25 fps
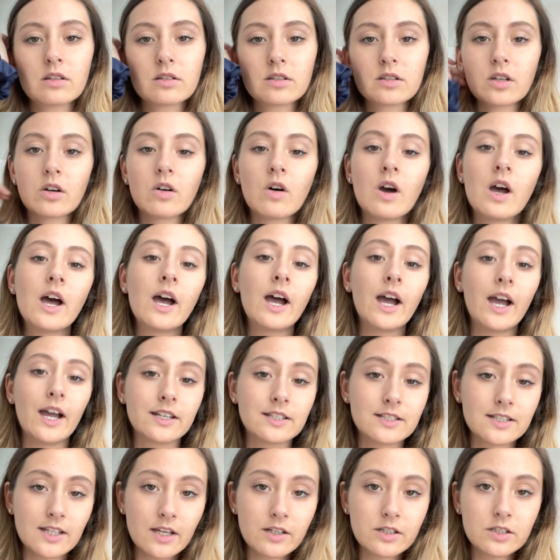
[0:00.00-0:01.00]
So I
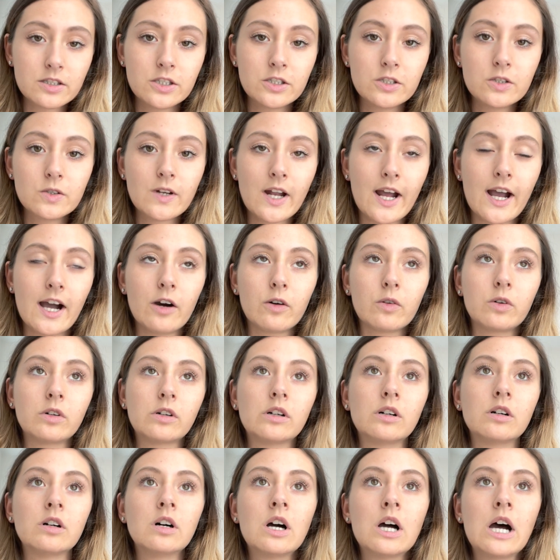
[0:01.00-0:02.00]
decided to do an
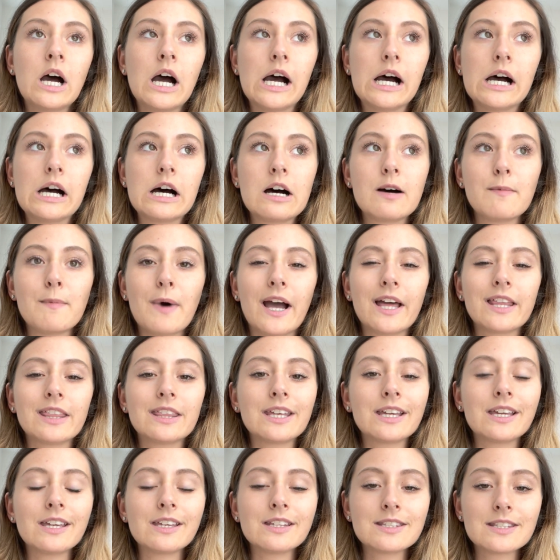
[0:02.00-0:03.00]
owl. I
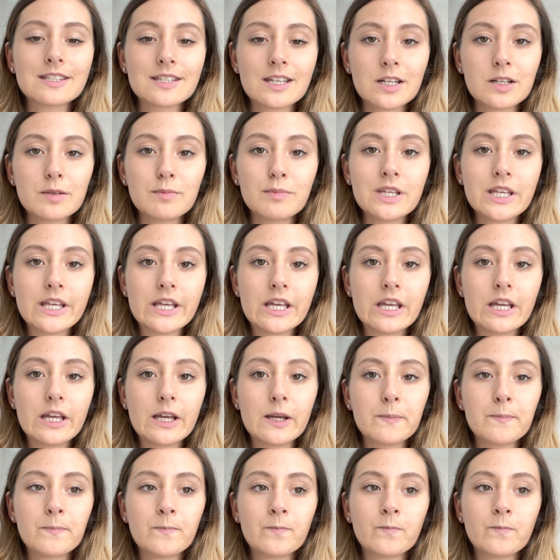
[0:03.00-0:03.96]
think it's gonna be